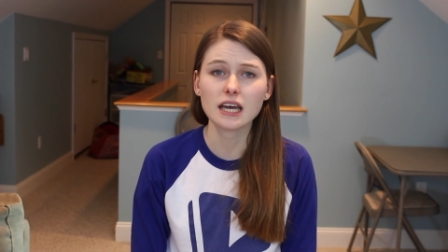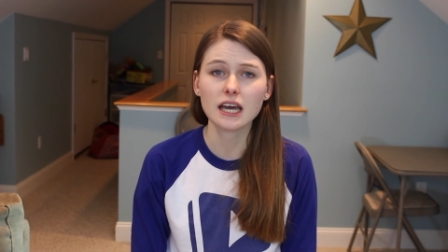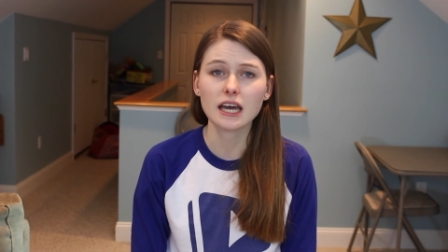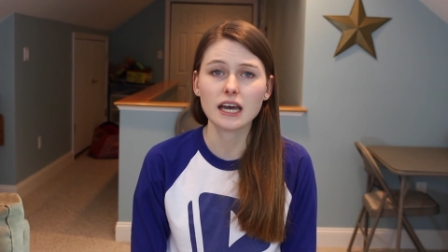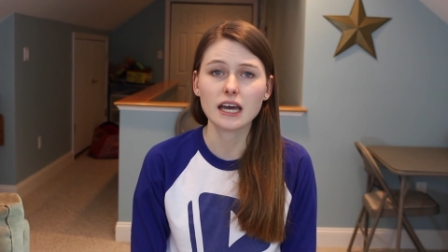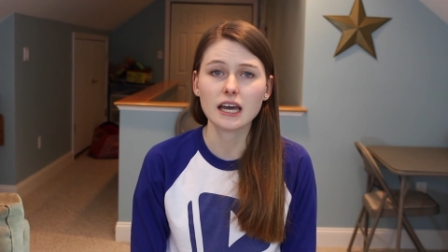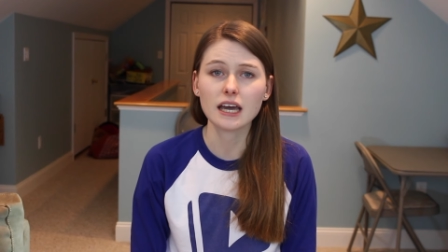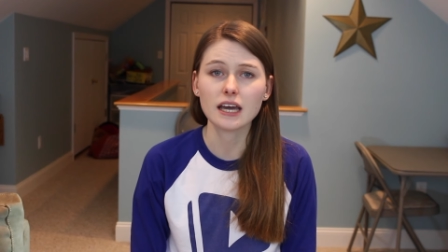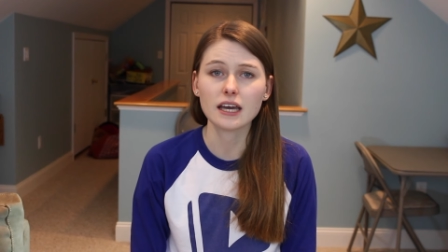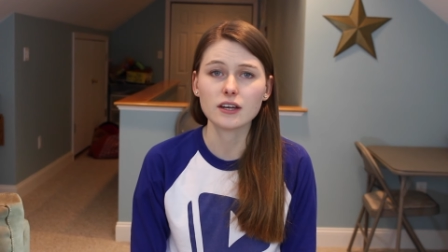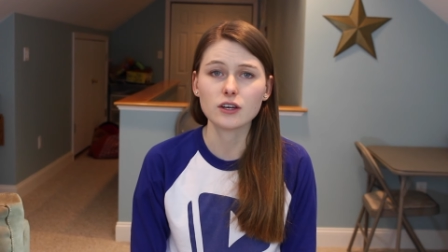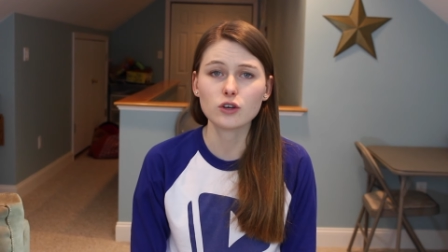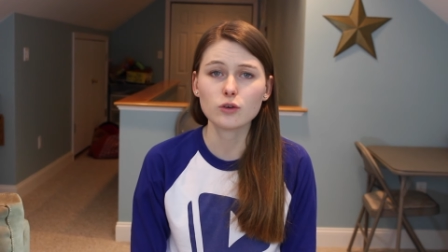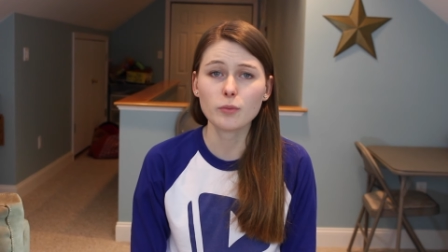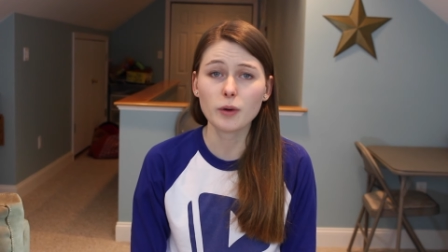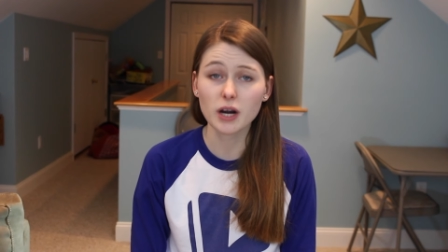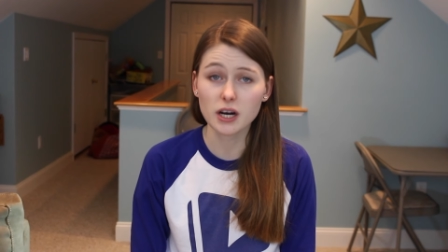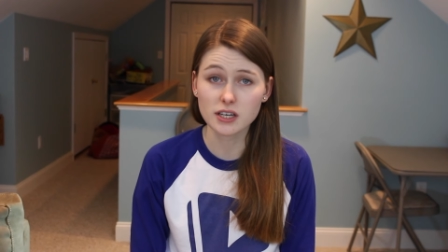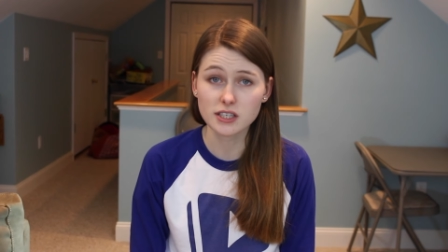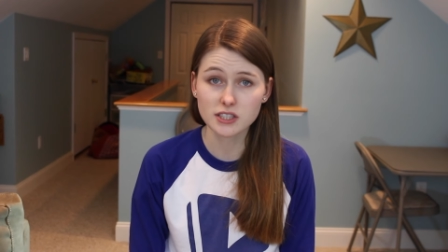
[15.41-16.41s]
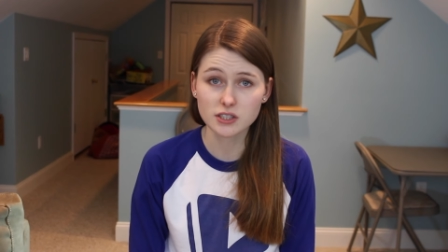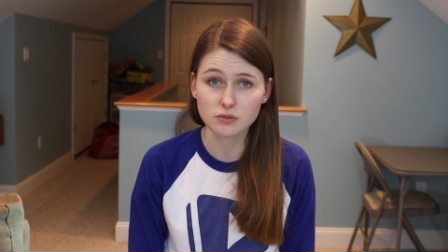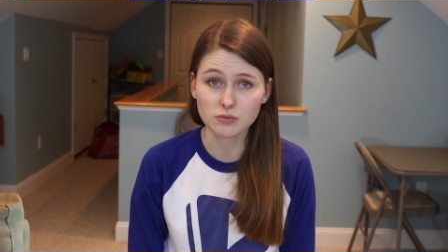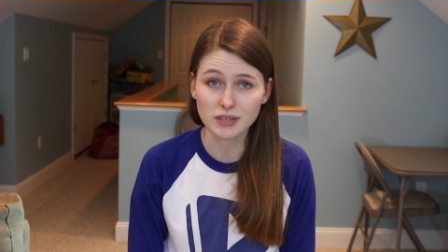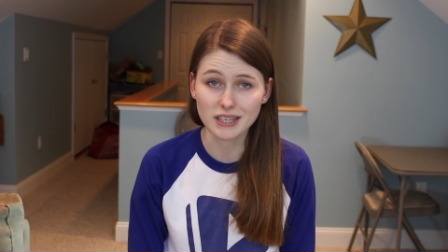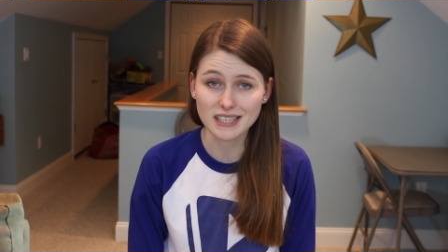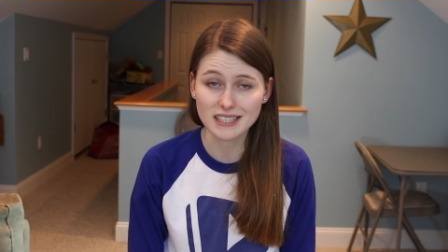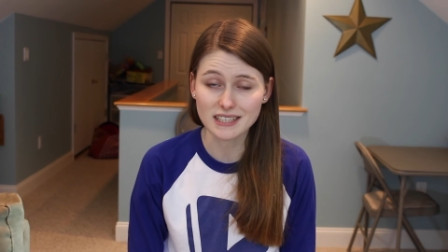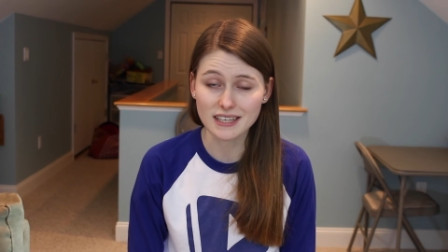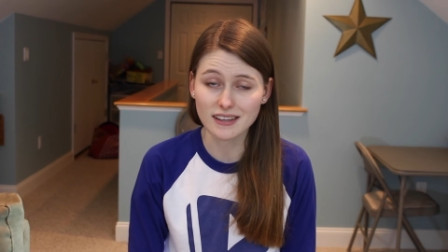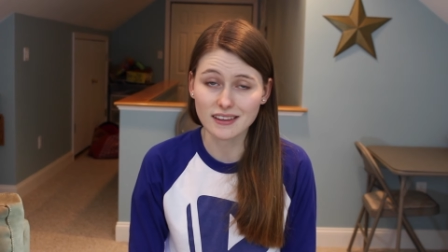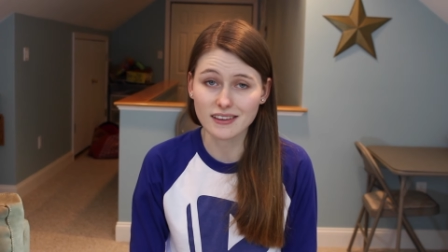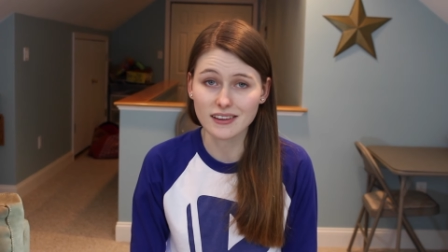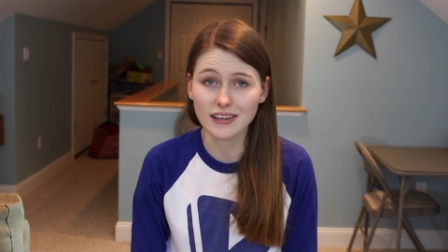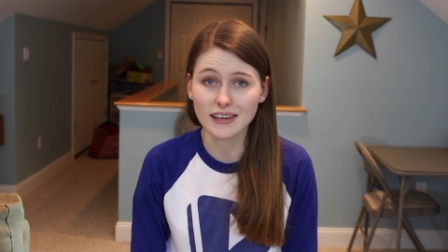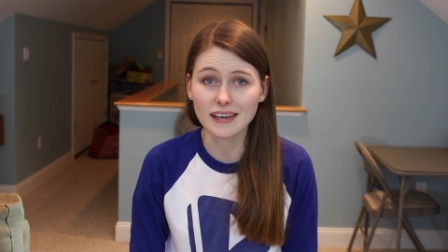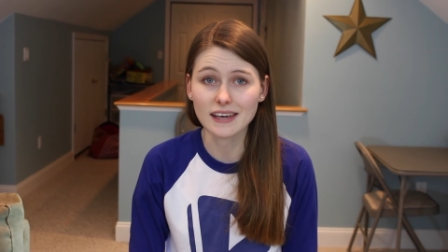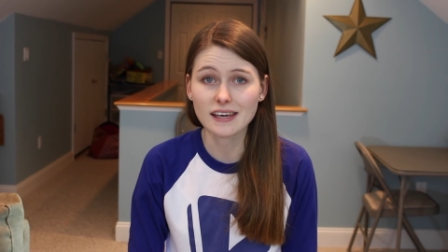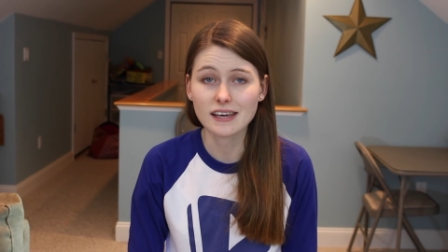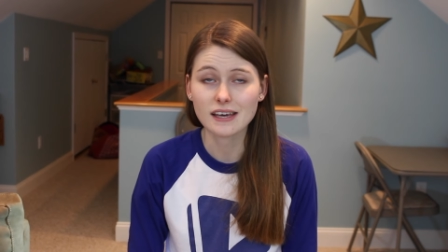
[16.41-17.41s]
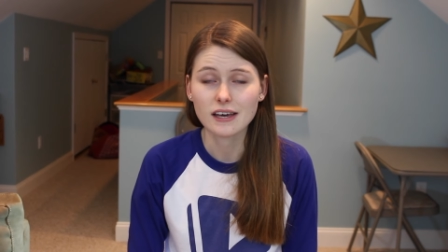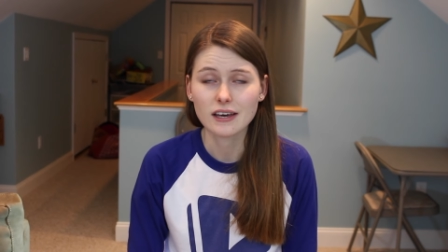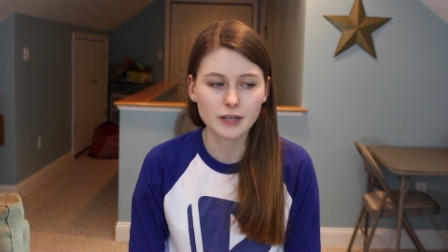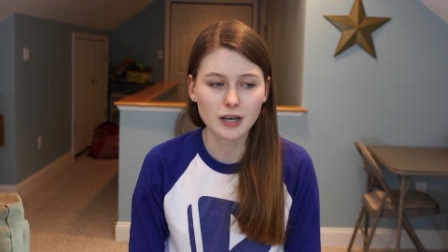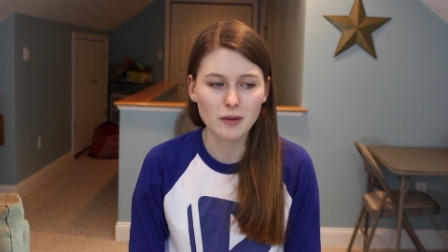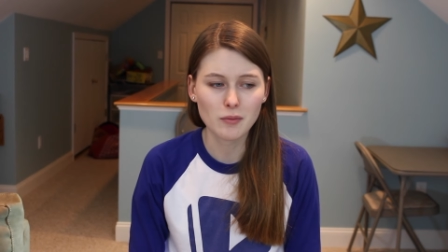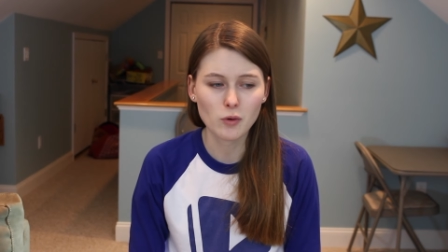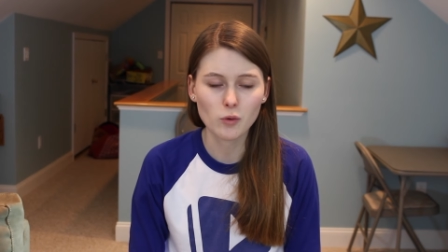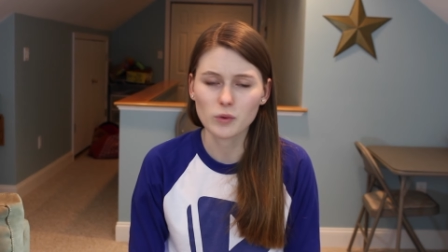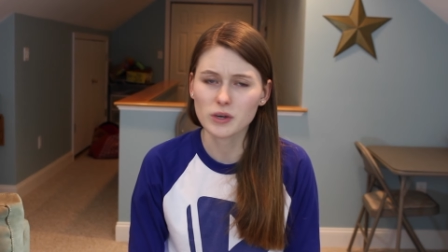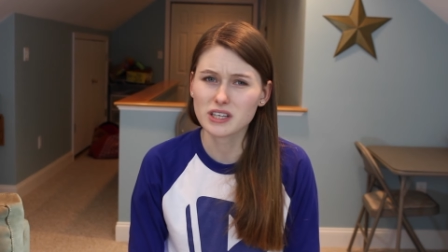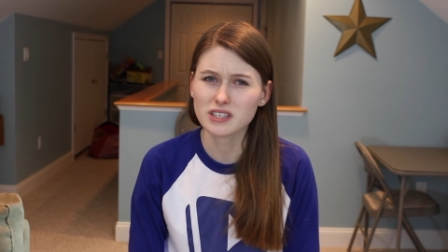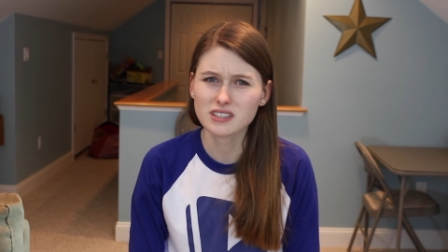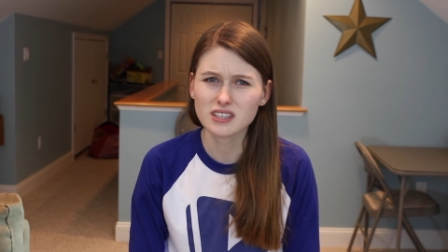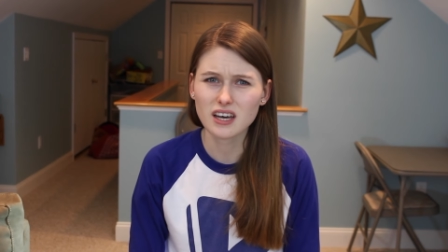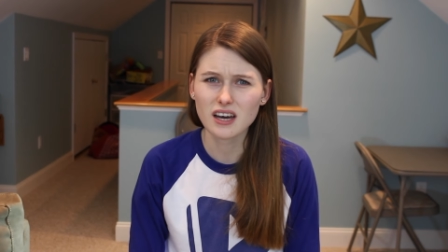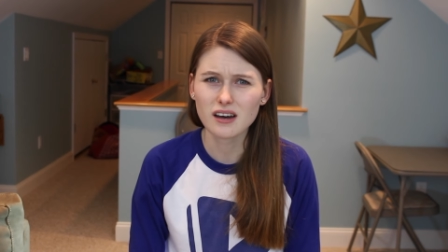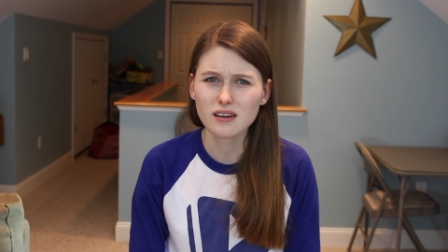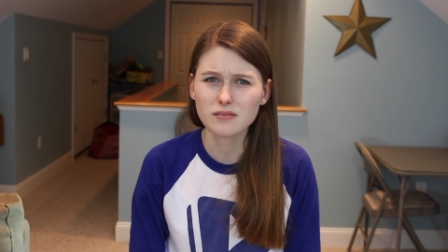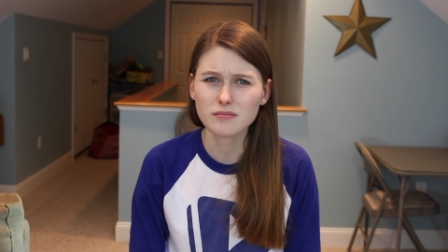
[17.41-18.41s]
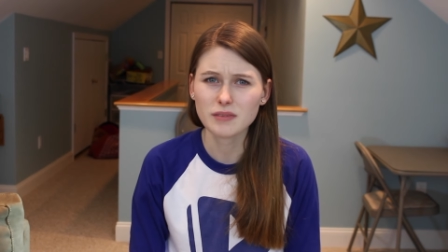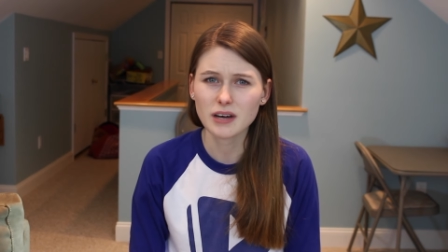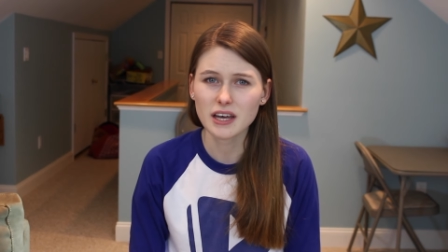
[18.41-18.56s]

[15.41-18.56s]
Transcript: a new purse recently, a couple weeks ago,